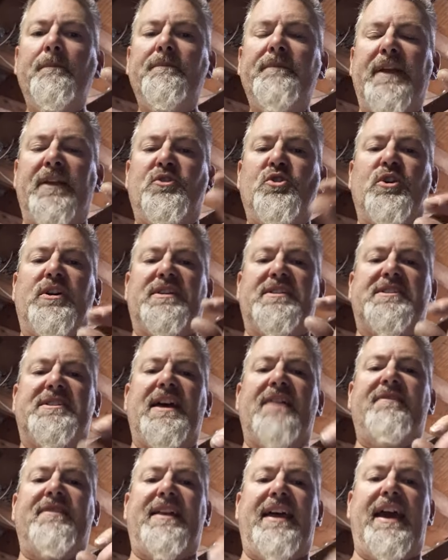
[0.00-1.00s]
They took a
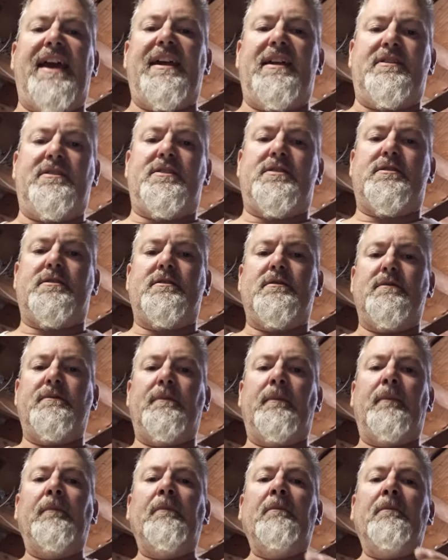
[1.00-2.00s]
7 eighths
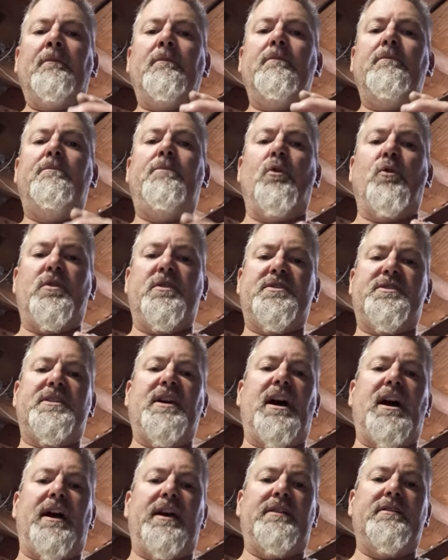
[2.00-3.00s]
bore
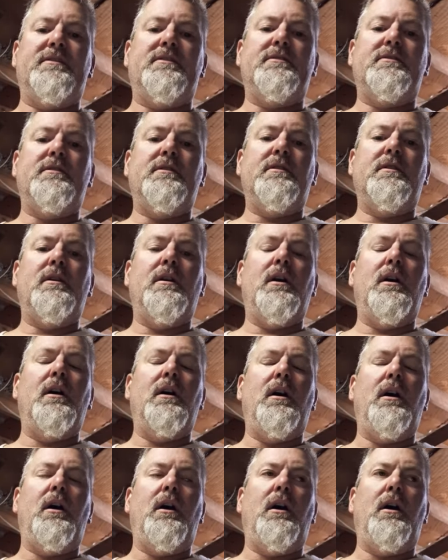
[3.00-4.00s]
size
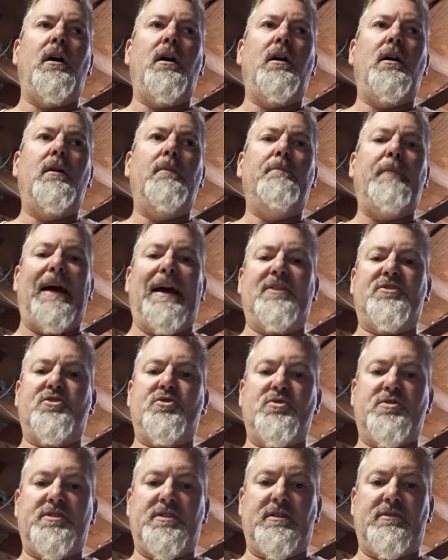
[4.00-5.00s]
uh,
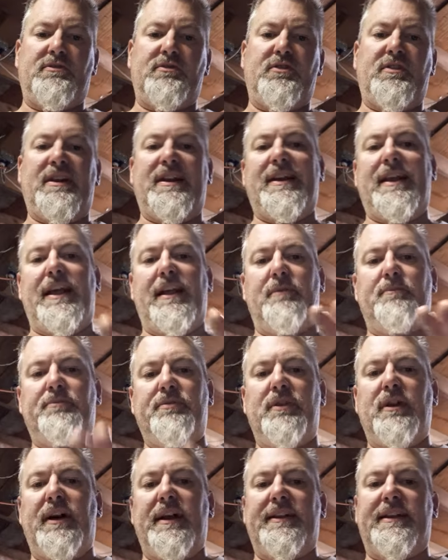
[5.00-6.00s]
master cylinder and they
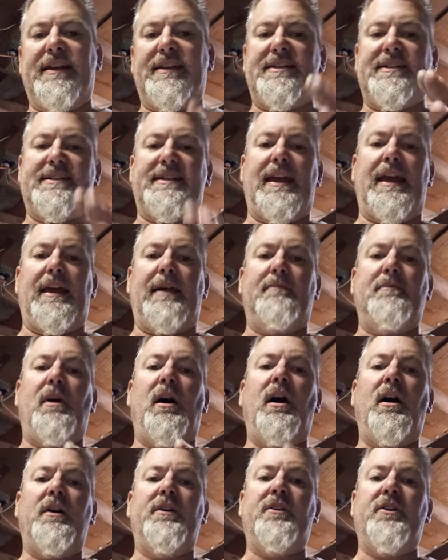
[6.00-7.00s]
applied that same
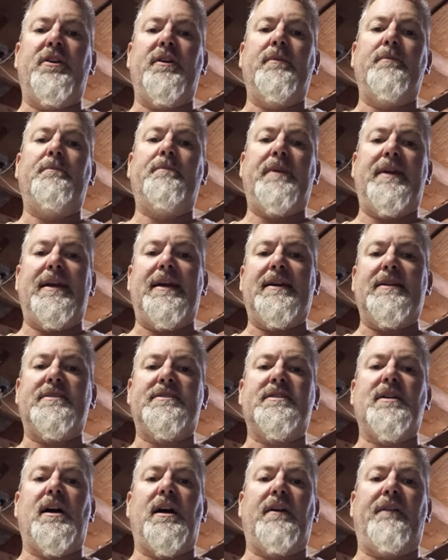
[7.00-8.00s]
100
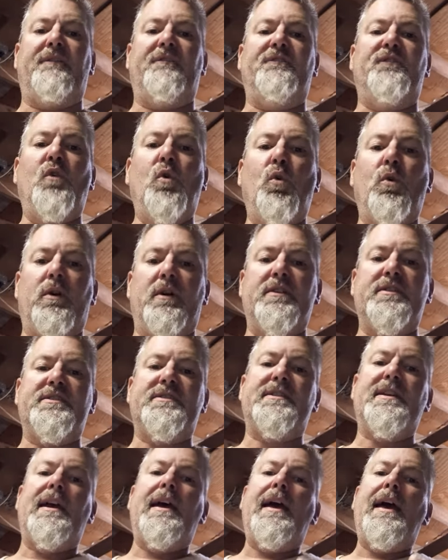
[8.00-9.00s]
psi of
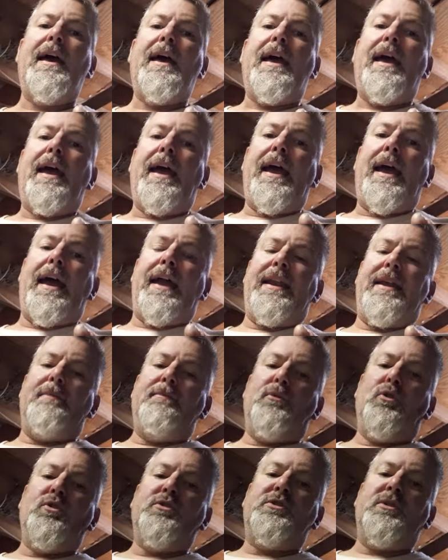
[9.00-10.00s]
force and it
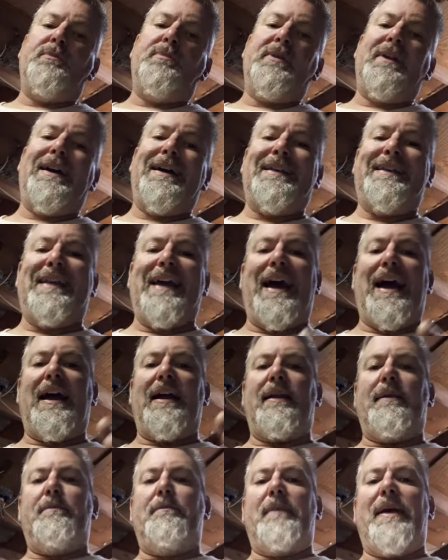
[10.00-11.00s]
multiplied
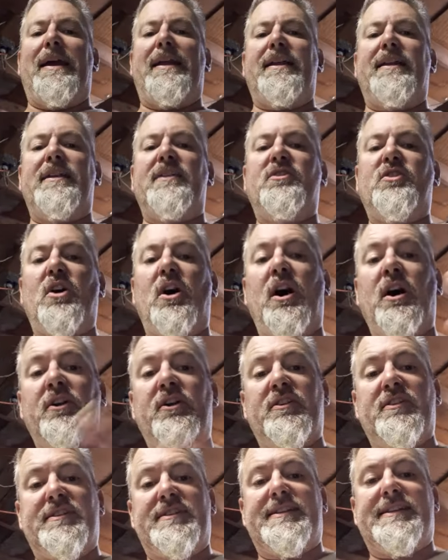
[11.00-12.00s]
that and made it into
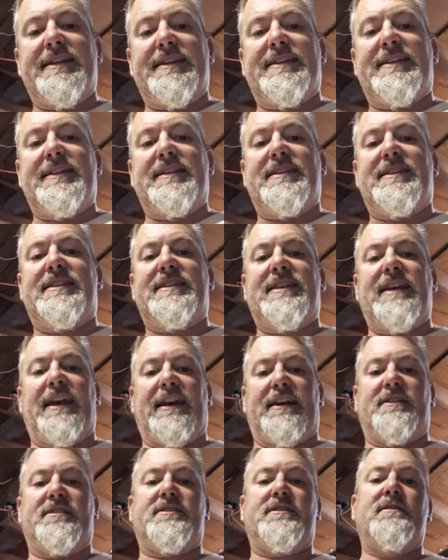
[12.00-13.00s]

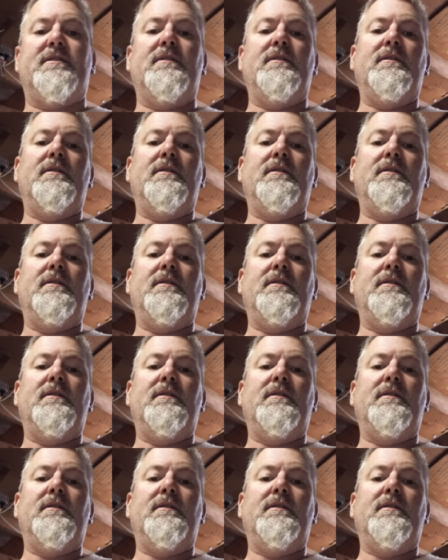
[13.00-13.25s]
166